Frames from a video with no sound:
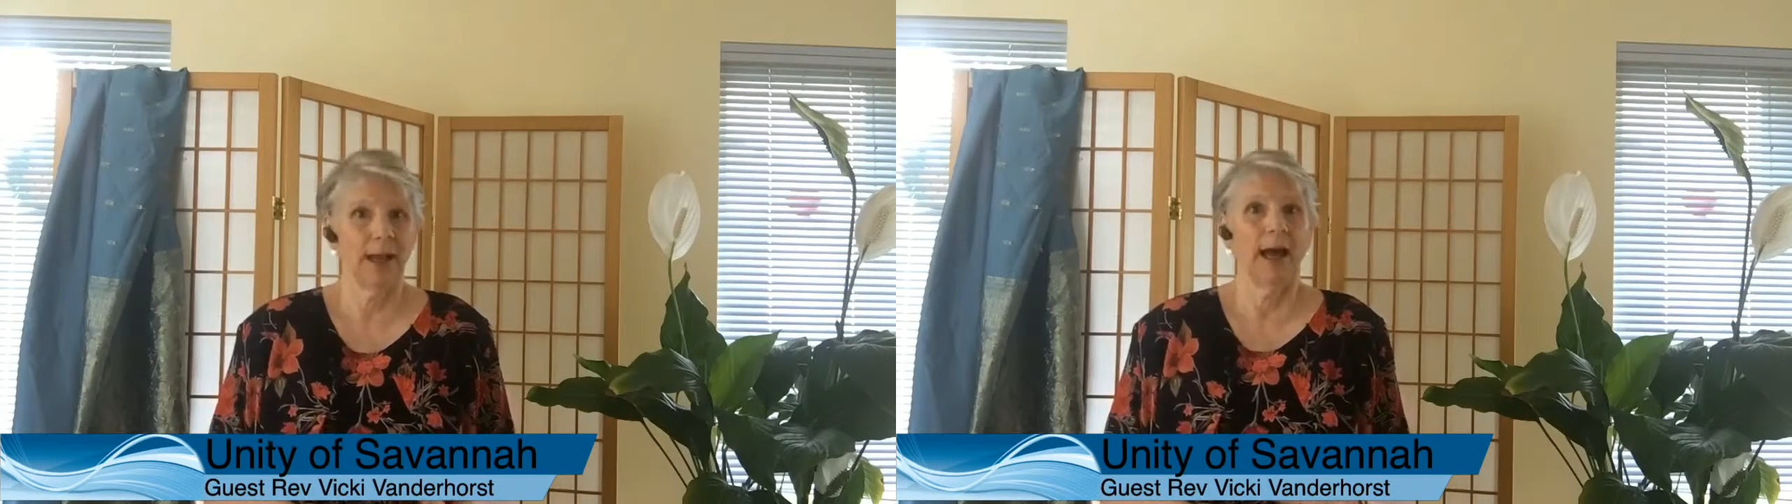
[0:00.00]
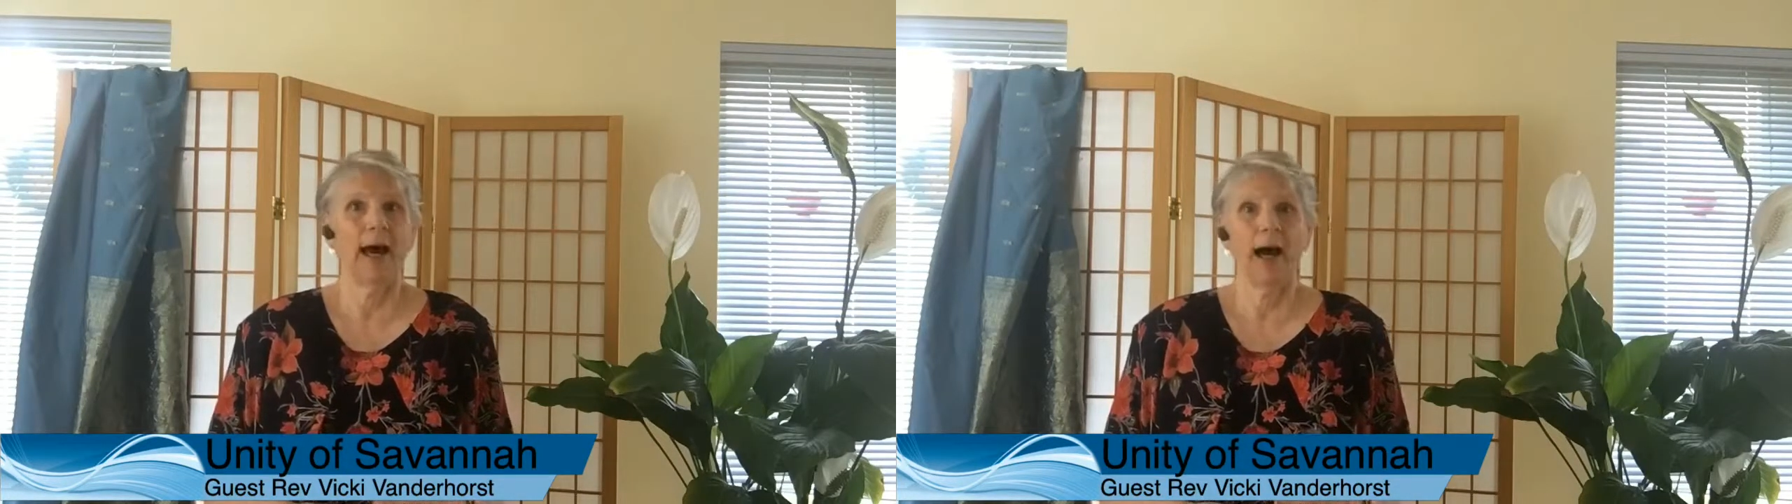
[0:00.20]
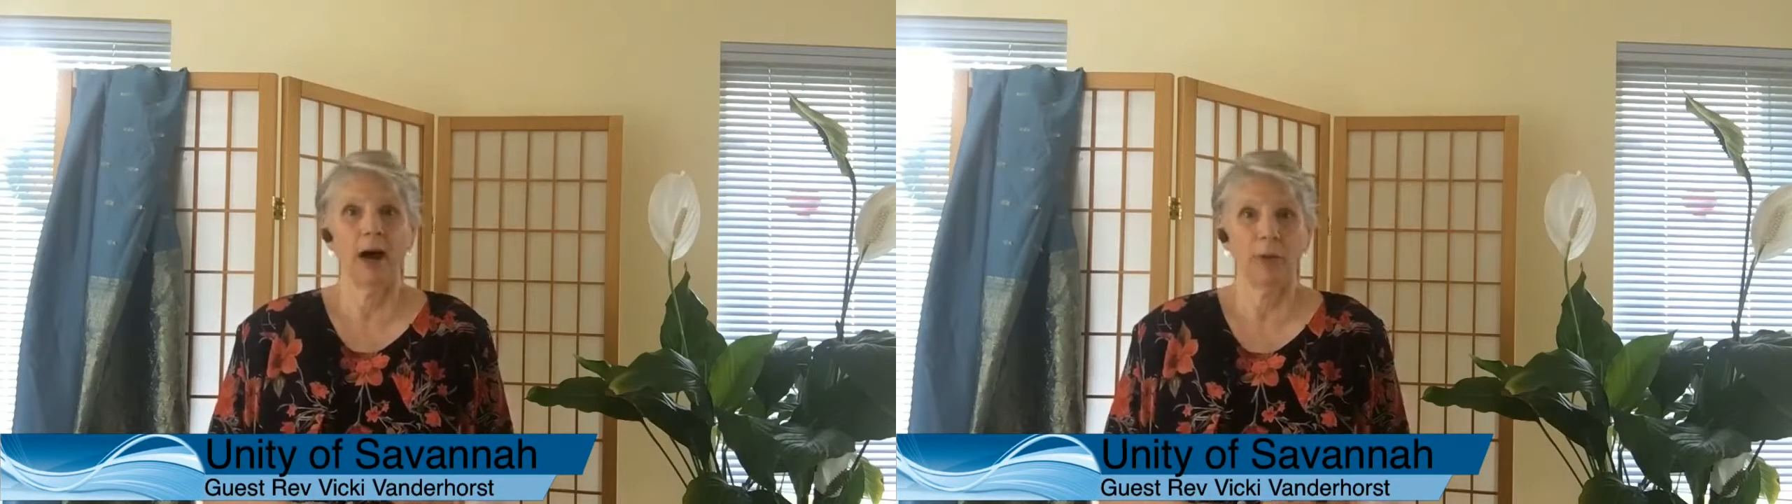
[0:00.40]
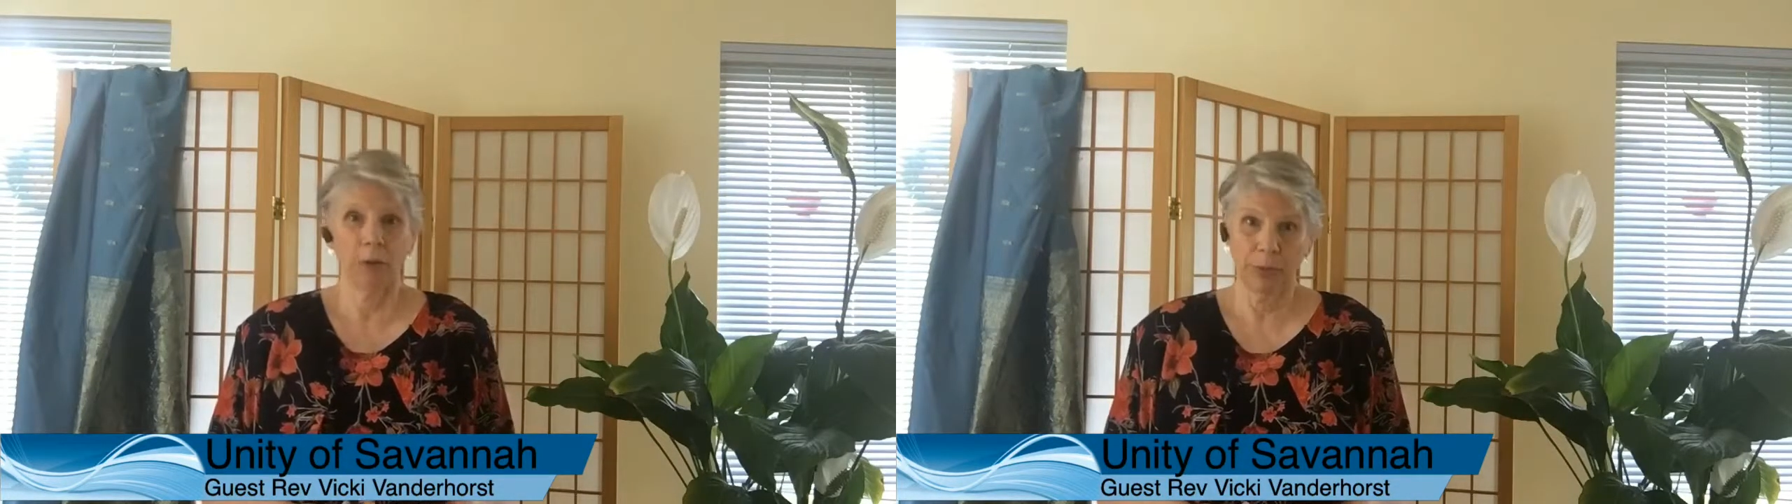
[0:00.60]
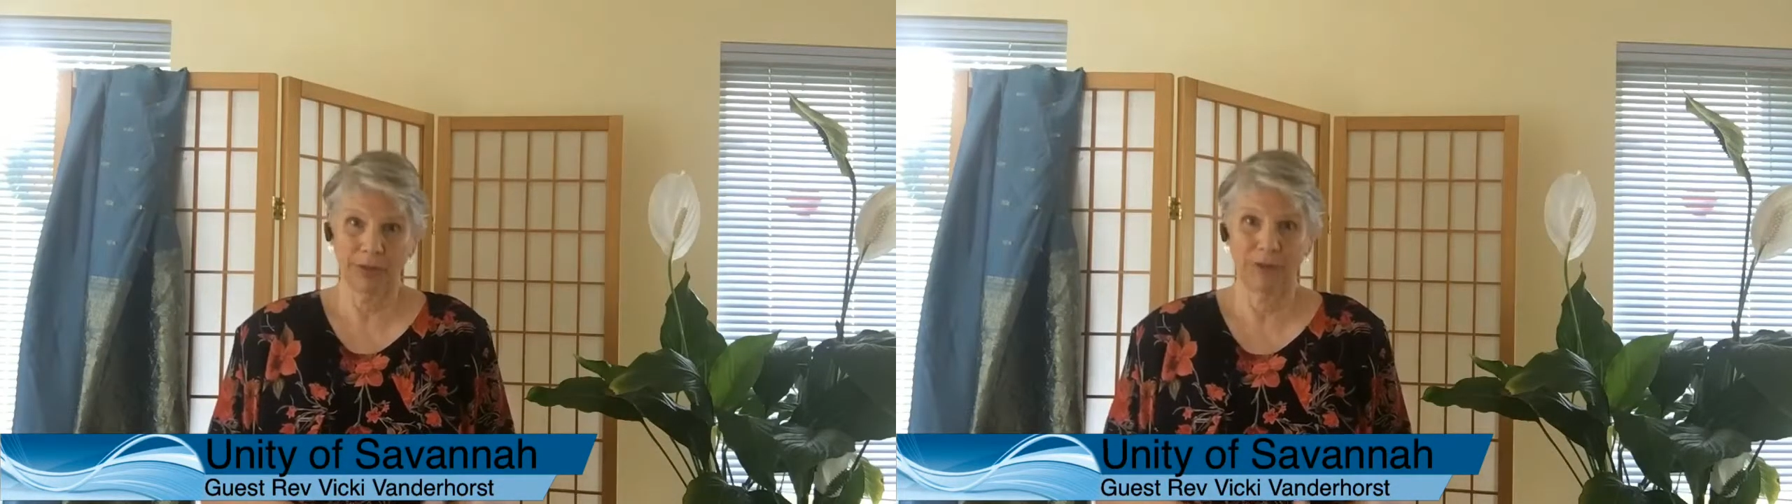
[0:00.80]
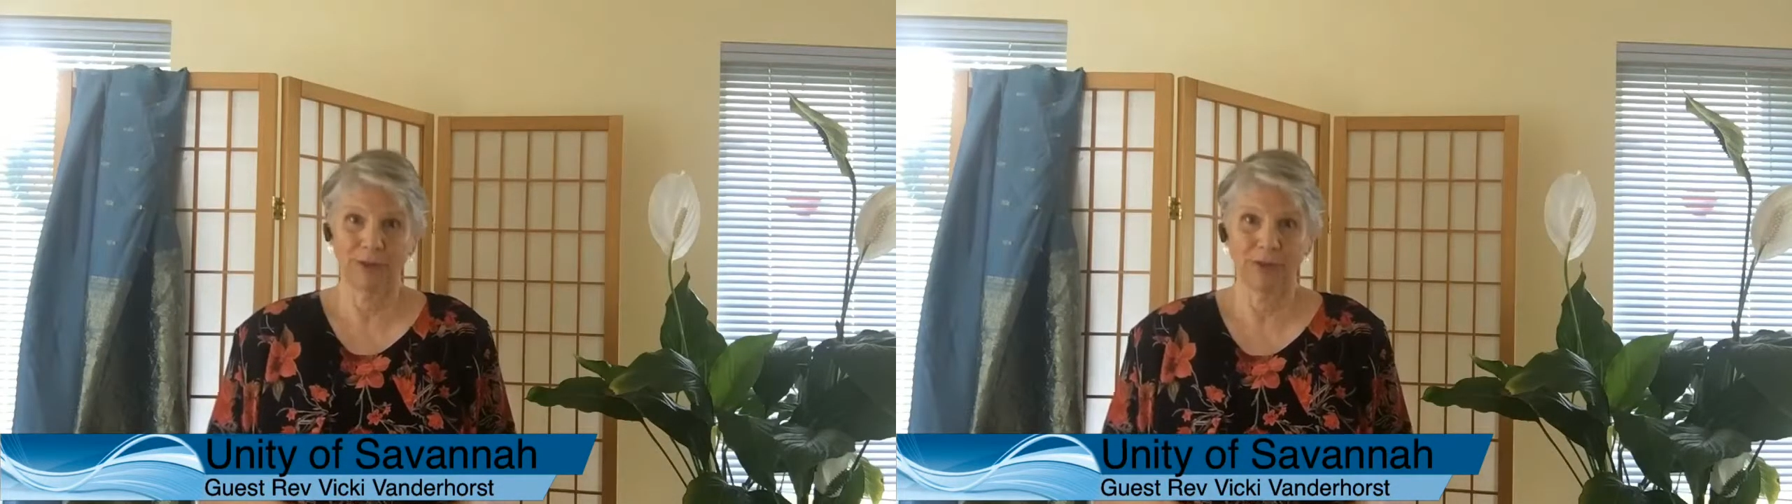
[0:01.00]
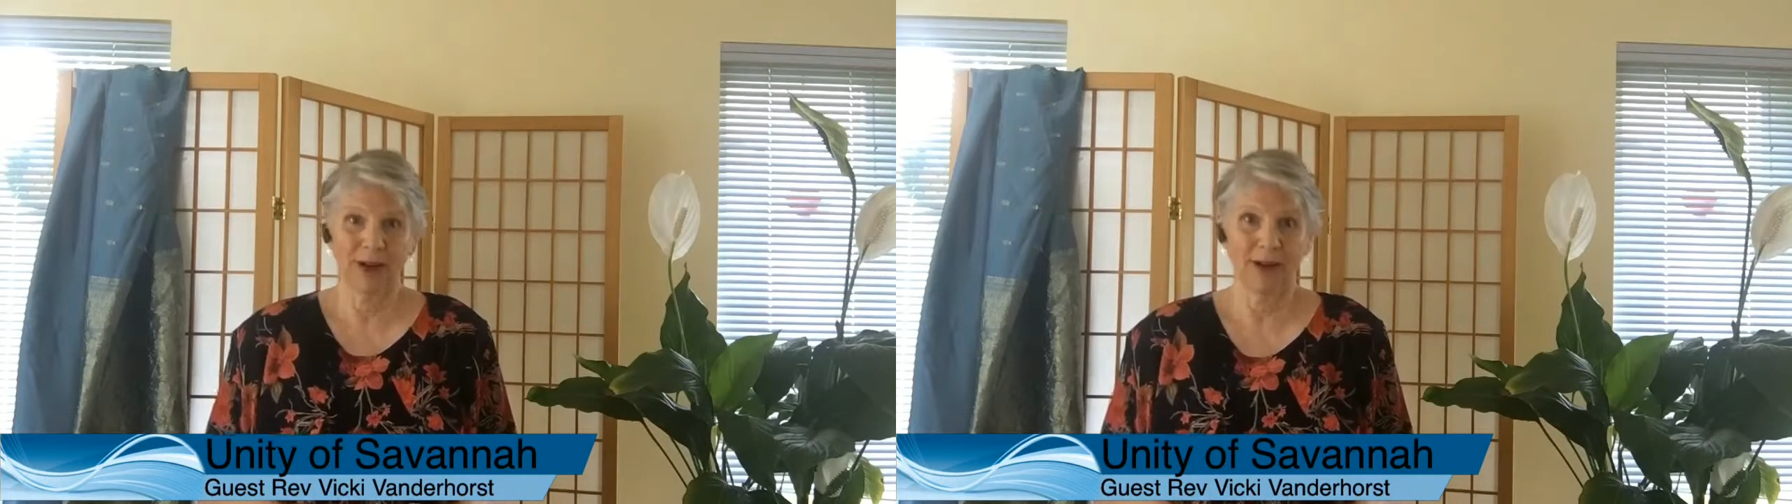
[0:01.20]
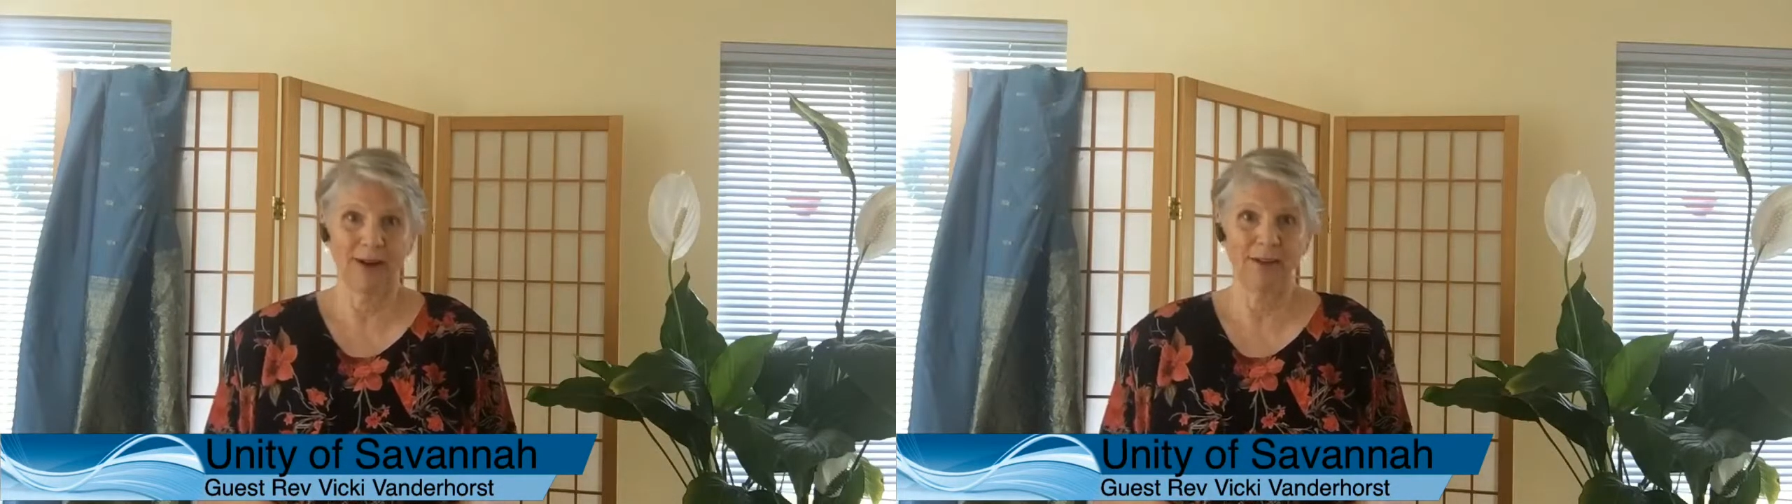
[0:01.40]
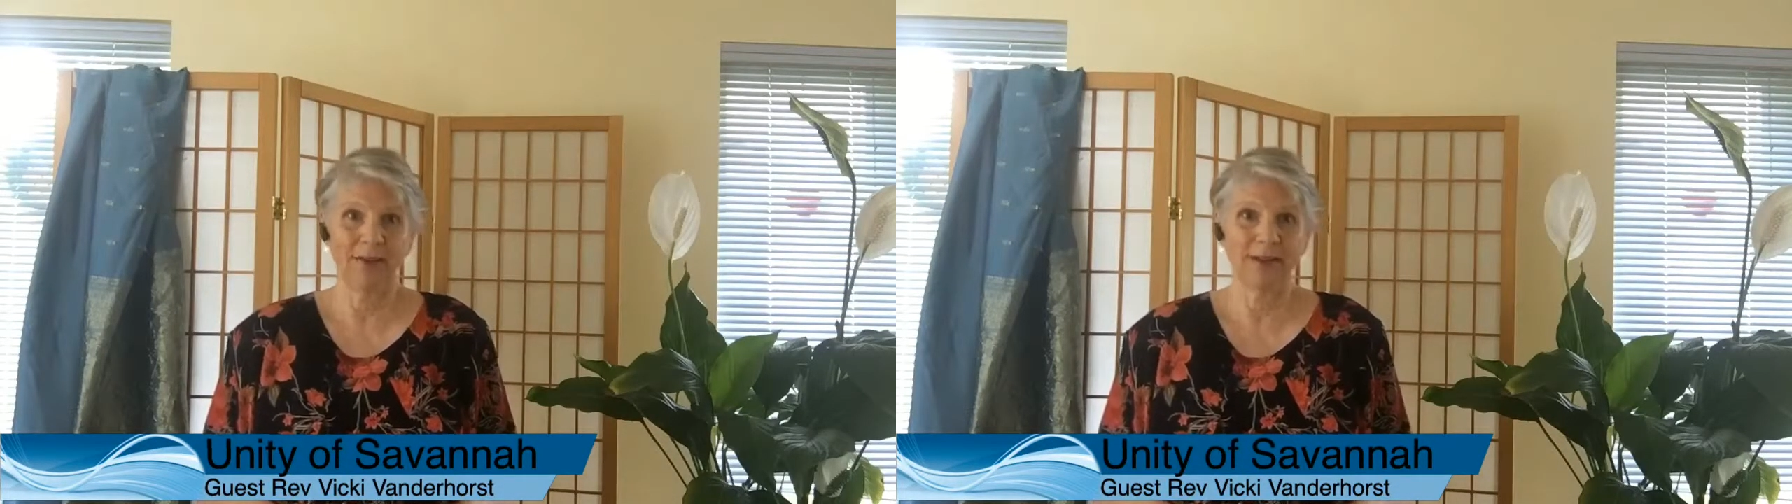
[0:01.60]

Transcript: How will we survive